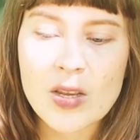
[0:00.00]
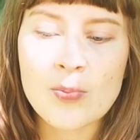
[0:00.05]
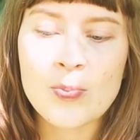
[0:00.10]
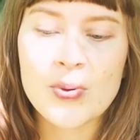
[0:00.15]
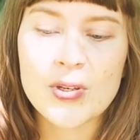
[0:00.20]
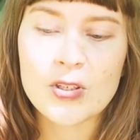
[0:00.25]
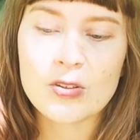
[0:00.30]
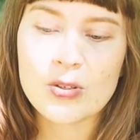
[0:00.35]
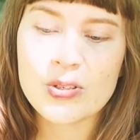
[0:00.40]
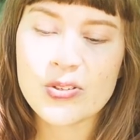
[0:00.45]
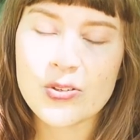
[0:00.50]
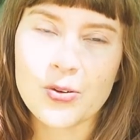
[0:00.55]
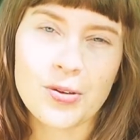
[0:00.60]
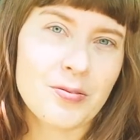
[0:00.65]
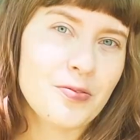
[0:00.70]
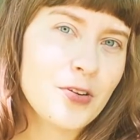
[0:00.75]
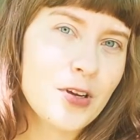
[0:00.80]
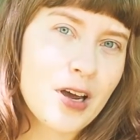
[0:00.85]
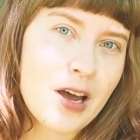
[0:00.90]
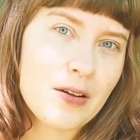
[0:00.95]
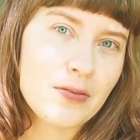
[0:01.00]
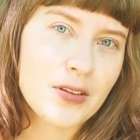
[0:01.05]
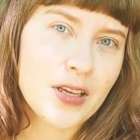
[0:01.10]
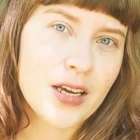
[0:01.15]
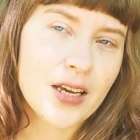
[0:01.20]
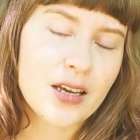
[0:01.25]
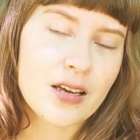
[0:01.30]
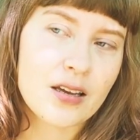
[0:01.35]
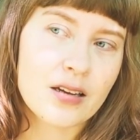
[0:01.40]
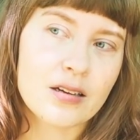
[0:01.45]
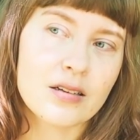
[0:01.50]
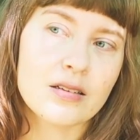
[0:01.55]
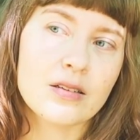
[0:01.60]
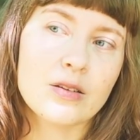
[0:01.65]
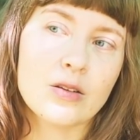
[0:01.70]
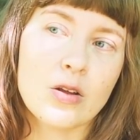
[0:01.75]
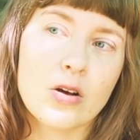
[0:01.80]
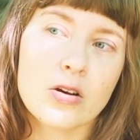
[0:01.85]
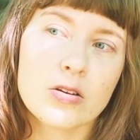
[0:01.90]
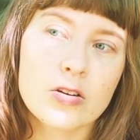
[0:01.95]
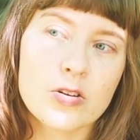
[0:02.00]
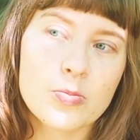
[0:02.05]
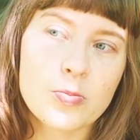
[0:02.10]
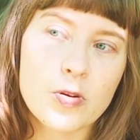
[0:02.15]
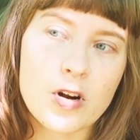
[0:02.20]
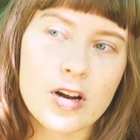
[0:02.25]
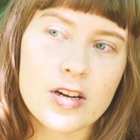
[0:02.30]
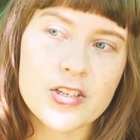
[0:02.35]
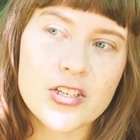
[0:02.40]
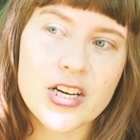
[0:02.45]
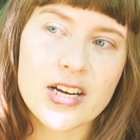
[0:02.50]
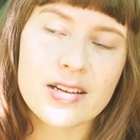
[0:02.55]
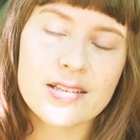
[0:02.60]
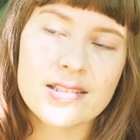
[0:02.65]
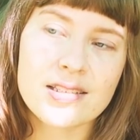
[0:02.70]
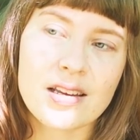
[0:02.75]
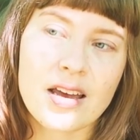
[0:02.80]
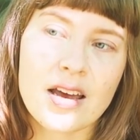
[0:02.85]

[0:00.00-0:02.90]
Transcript: But also if you have like longer projects,